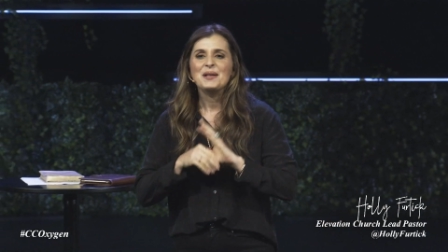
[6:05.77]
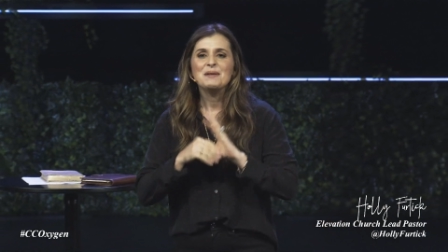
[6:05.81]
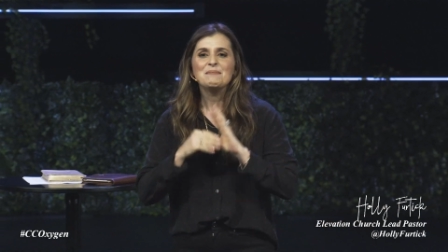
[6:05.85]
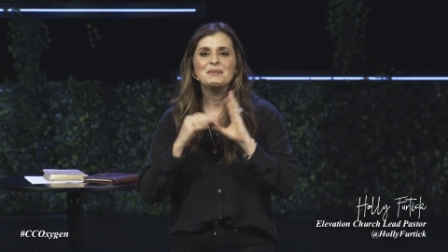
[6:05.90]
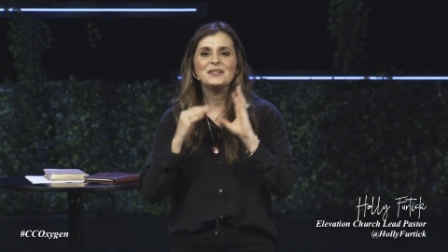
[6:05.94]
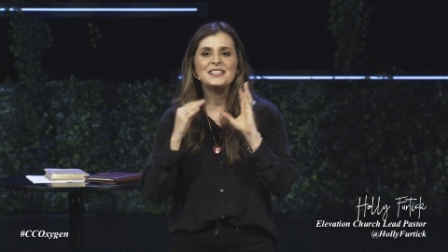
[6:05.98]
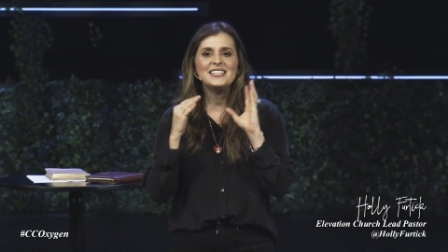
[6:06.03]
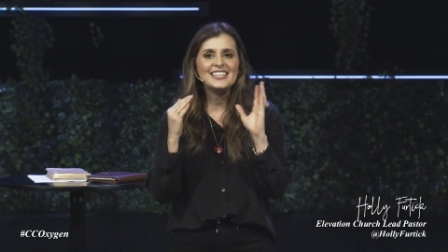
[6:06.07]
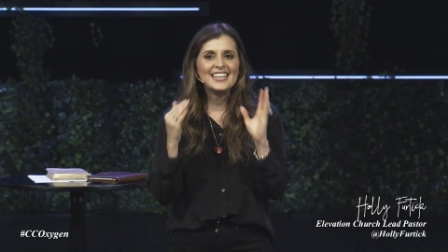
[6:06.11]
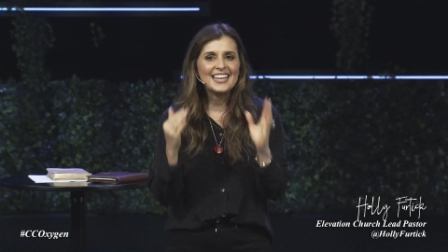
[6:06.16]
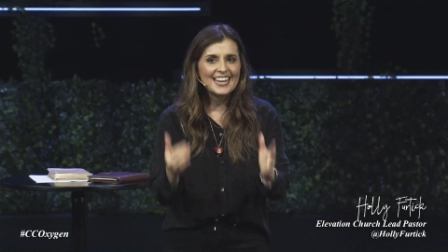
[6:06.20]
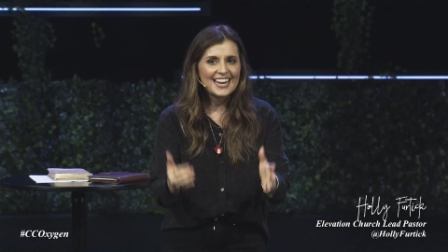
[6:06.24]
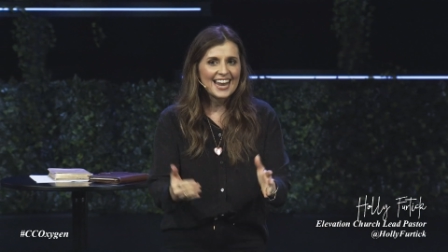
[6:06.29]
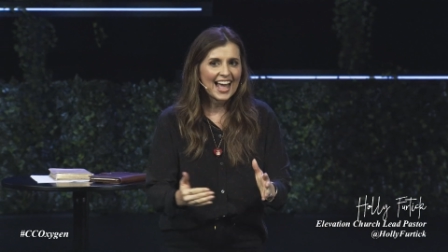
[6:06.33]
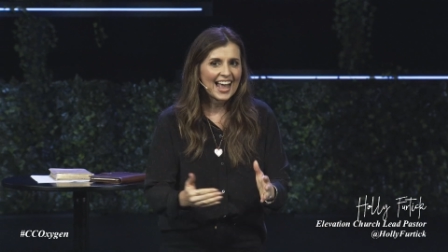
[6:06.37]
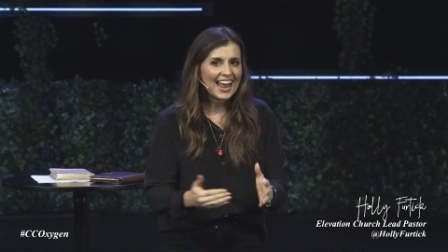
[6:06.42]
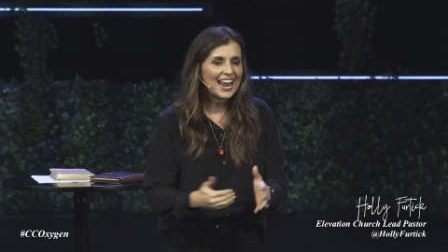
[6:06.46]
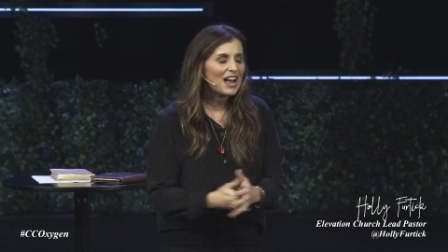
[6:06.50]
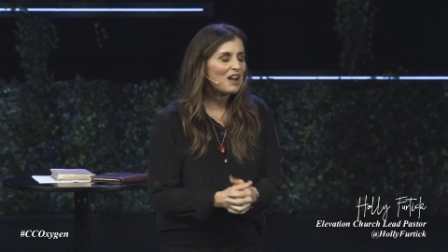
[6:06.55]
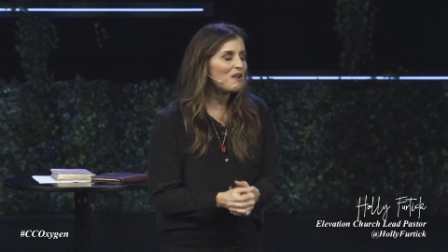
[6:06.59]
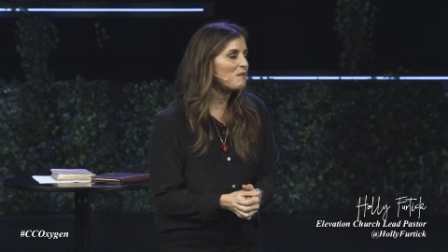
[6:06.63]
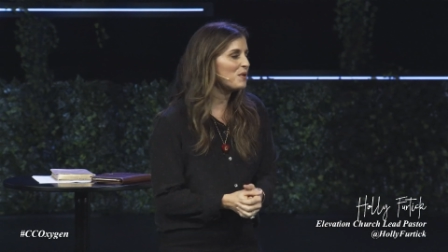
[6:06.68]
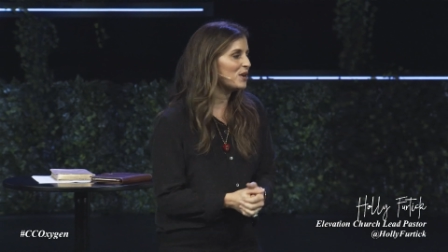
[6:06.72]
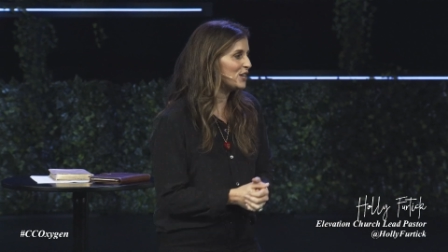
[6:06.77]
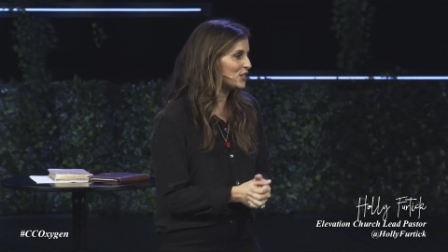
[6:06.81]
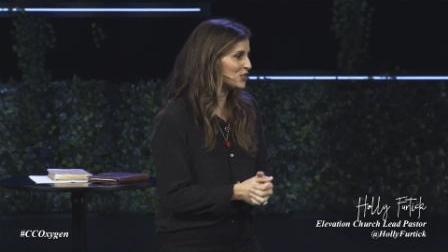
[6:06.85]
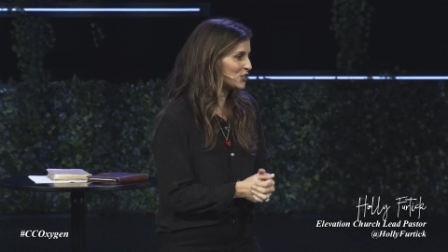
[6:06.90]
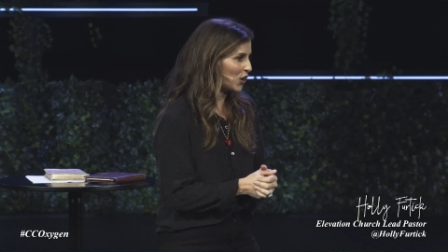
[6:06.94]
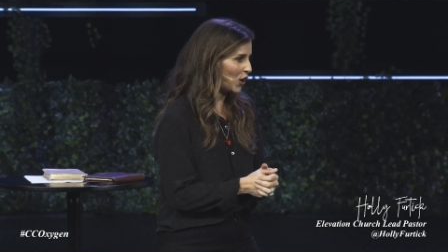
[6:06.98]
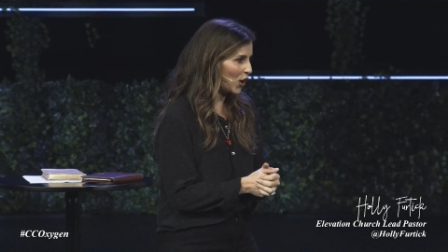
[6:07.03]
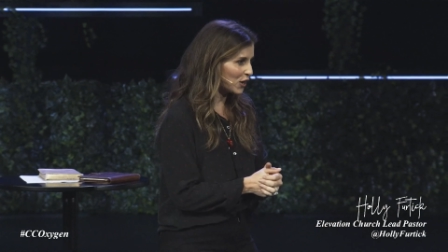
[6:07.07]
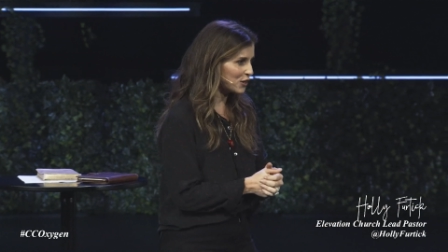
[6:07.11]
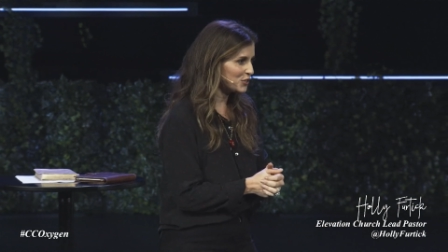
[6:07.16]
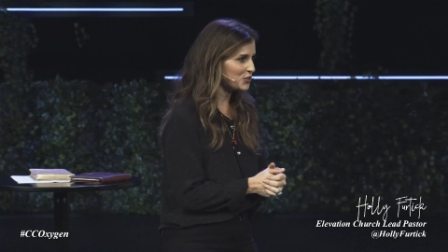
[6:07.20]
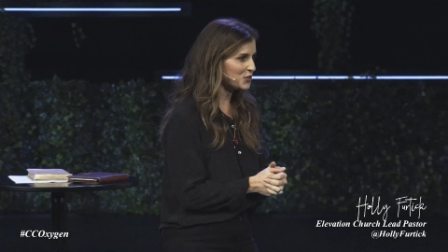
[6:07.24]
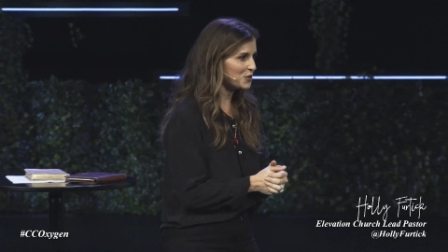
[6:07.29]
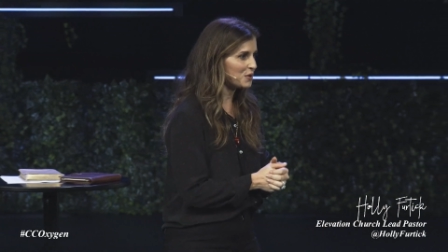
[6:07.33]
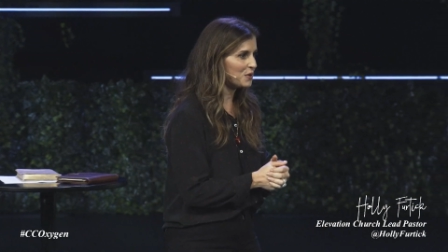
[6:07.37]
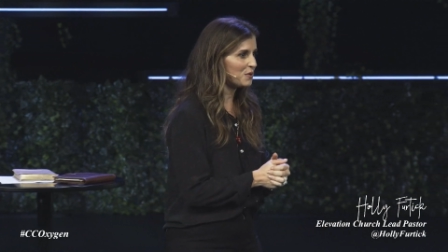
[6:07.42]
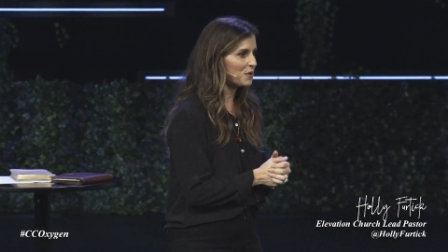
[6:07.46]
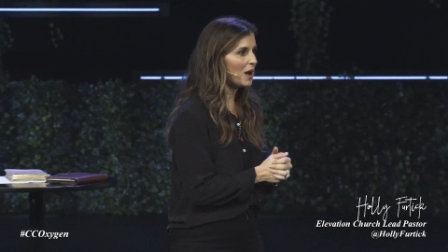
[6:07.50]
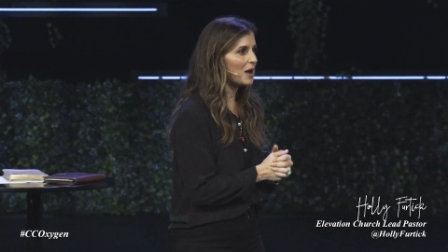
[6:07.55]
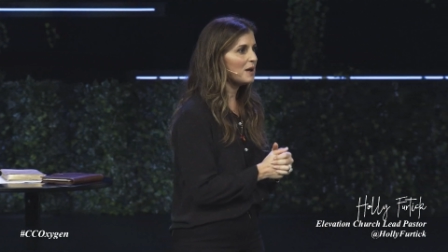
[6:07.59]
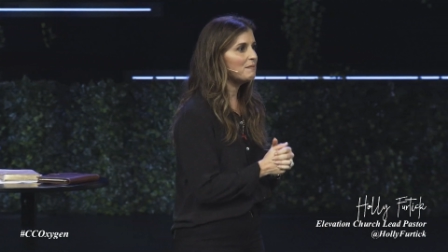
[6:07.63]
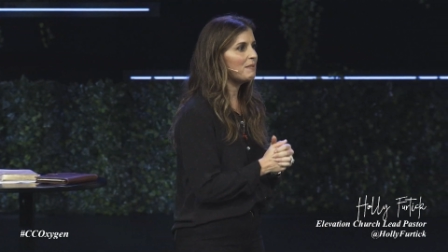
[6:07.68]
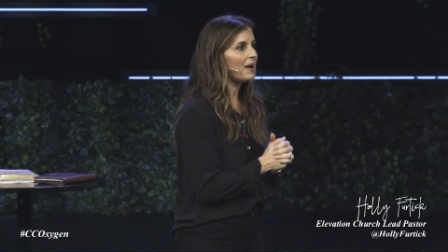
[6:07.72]
but tonight, I want to talk to
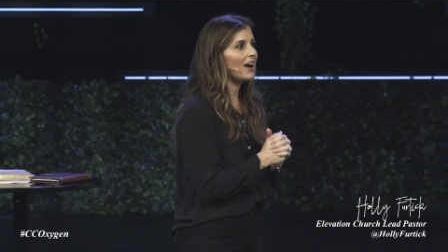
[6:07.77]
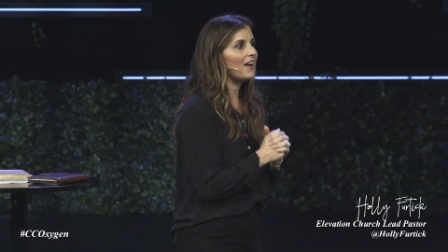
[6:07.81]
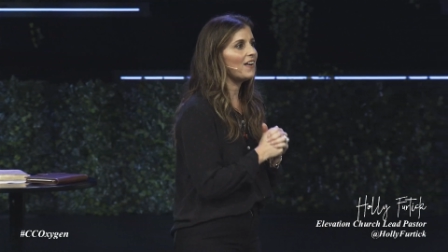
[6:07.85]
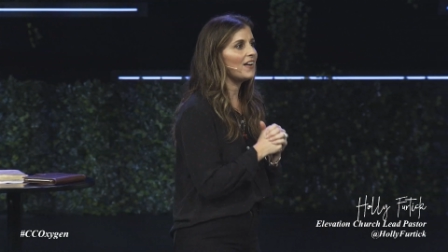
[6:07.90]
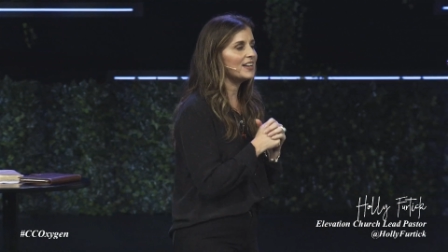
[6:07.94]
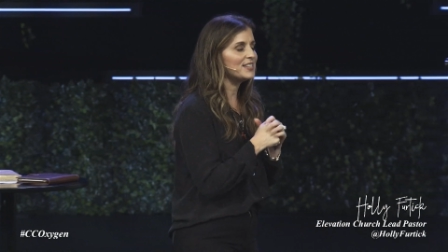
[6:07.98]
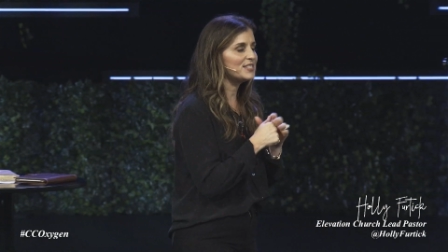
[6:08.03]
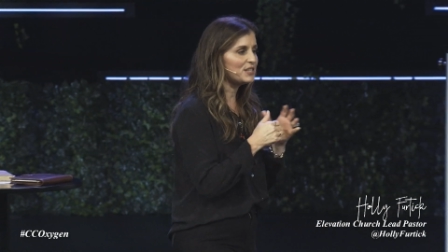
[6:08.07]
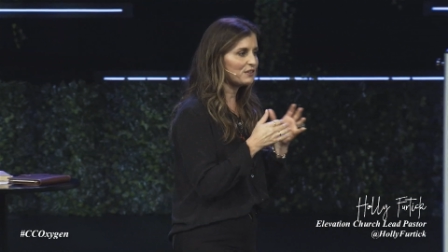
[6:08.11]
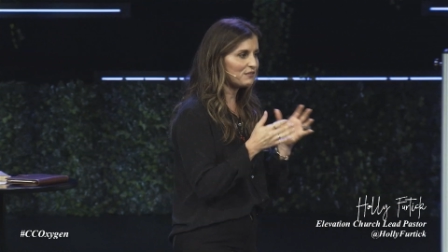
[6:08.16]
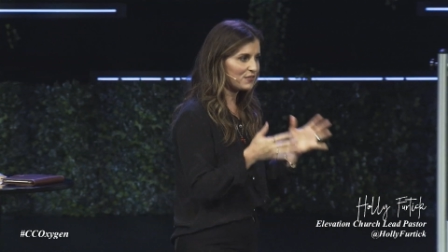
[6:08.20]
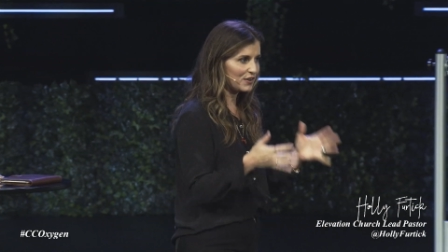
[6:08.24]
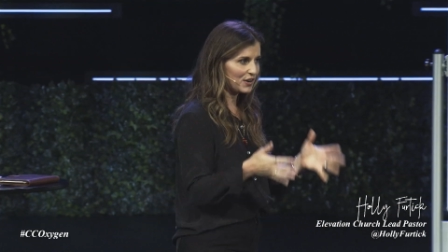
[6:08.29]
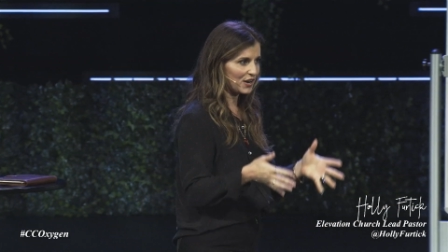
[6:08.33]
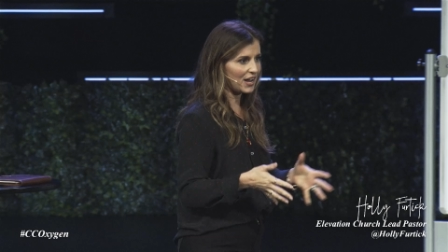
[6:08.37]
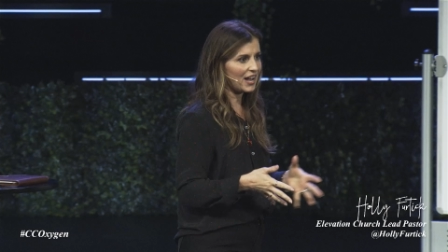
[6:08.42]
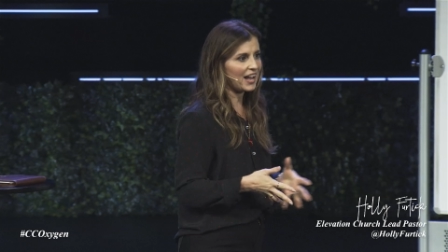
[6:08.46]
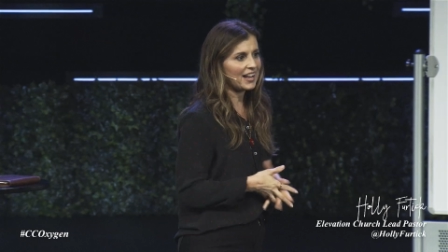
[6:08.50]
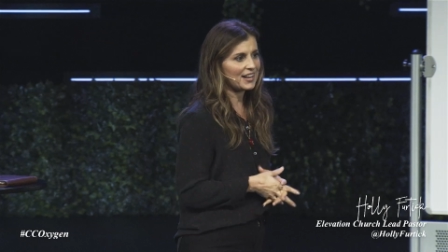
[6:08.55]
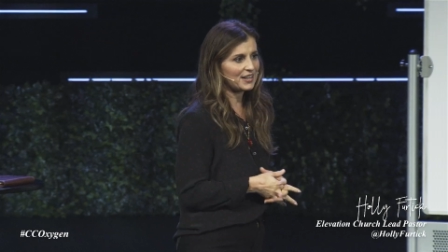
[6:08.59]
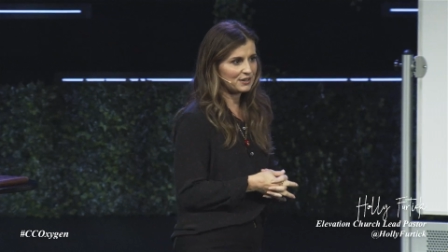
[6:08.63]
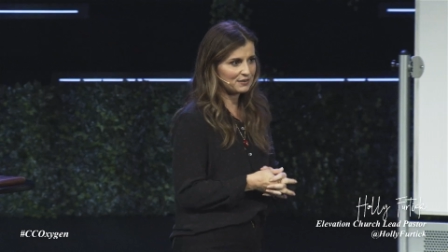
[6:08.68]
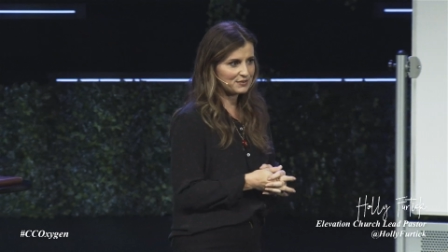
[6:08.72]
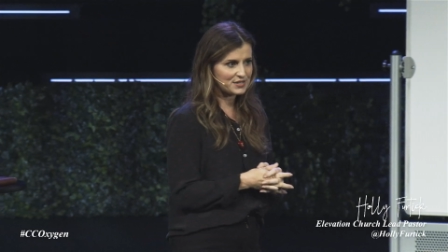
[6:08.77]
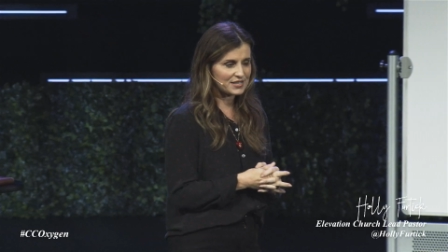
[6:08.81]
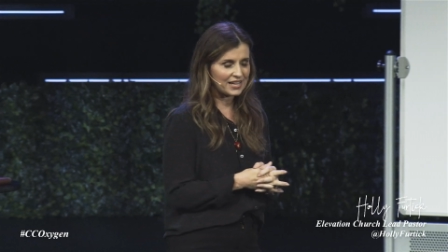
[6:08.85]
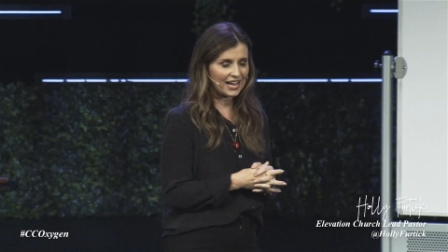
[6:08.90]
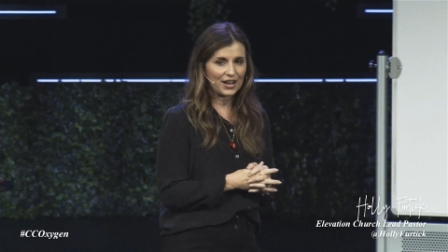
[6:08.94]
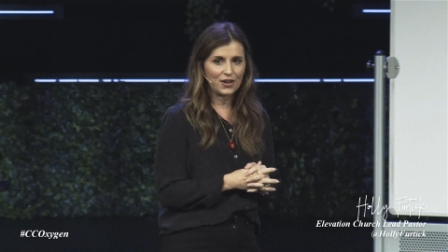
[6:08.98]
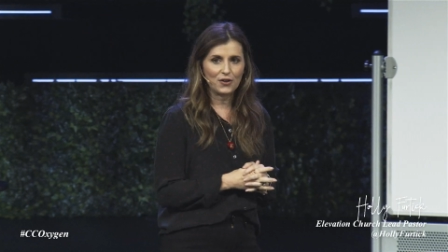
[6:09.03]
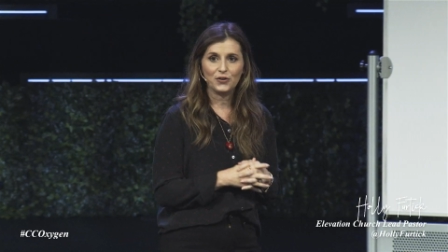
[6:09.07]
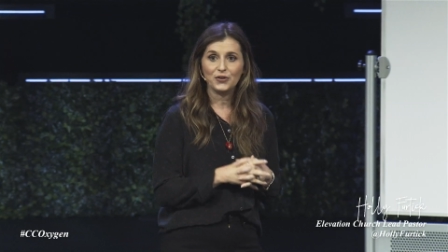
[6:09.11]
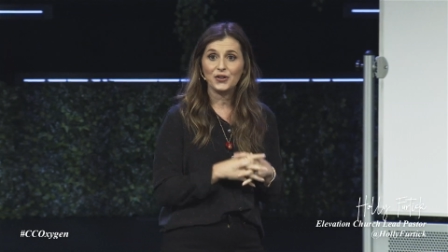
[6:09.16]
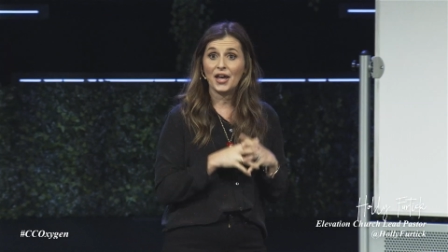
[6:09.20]
you about a different kind of cycle,